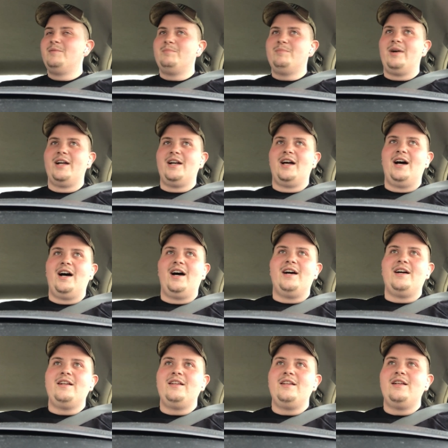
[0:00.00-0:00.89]
But
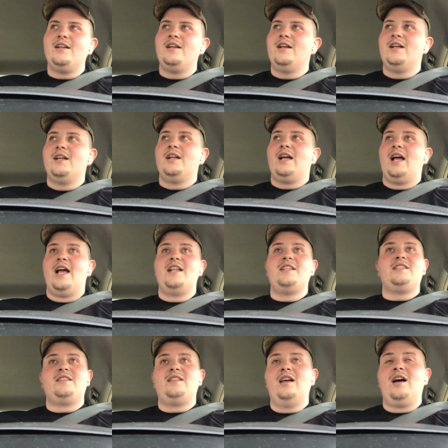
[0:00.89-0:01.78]

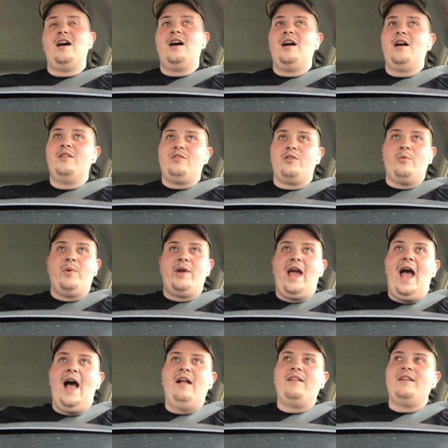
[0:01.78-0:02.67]
it's the
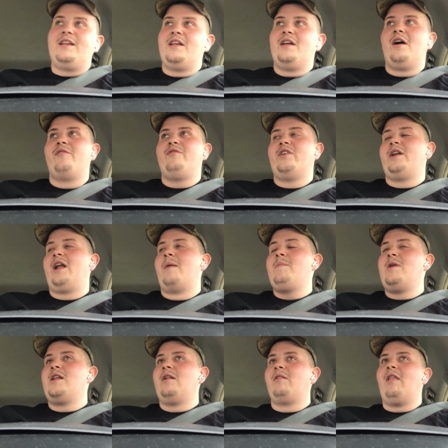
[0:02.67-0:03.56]
reality of it. I
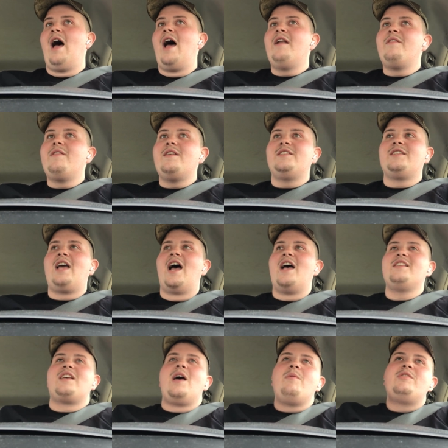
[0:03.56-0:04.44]
mean, a lot of these
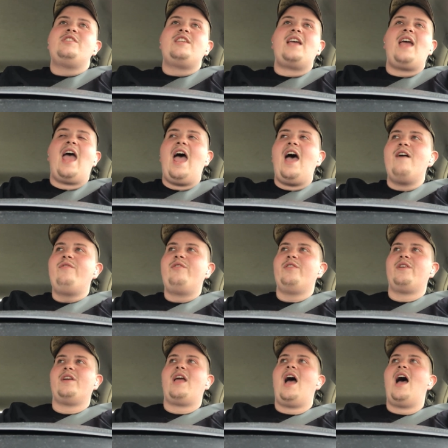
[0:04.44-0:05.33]
guys, I would say half
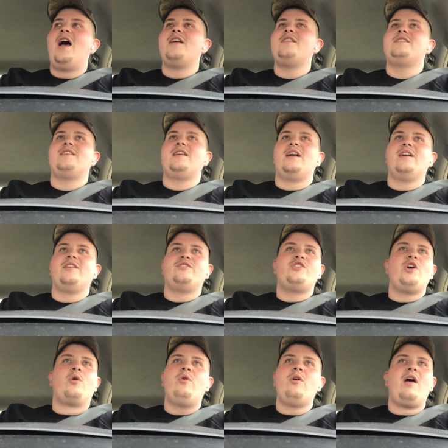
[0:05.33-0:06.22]
of the guys there
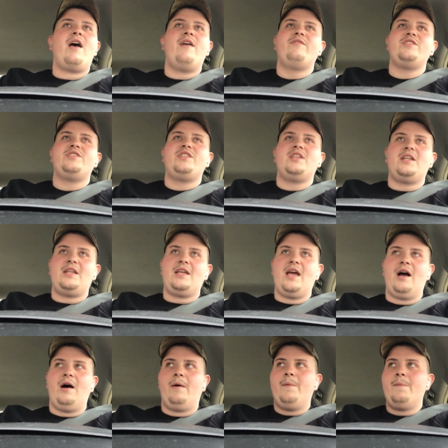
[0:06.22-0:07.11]
don't have a
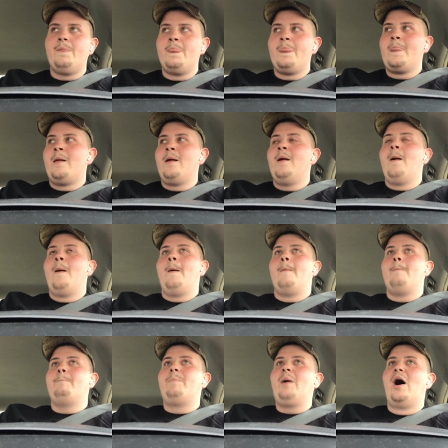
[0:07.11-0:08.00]
CDL.
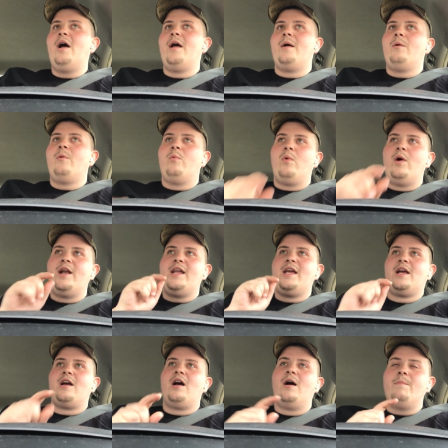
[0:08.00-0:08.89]
But when
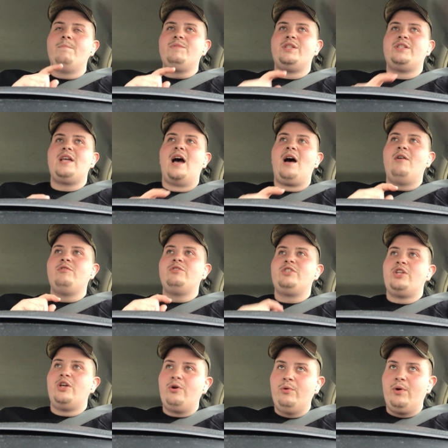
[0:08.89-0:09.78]
it comes
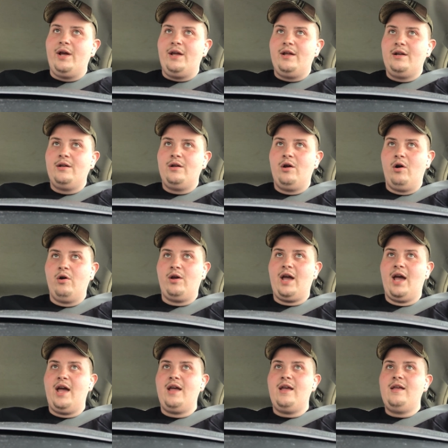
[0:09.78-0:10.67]
down to it,
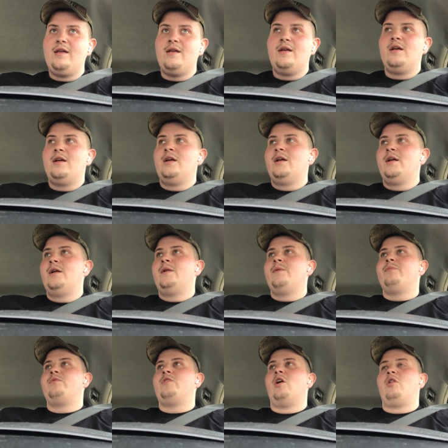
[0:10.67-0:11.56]
okay,
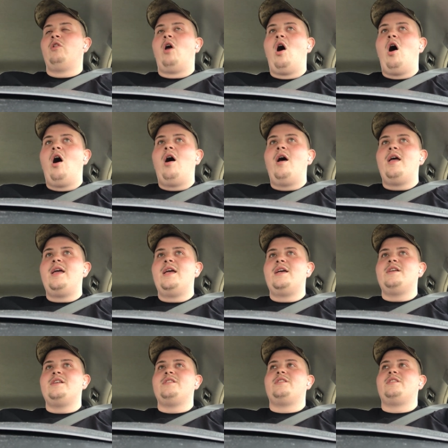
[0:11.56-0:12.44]
the law
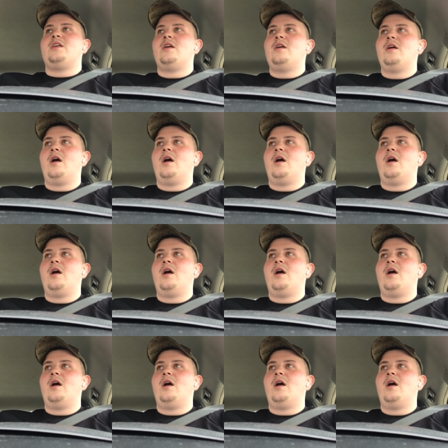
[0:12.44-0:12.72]
is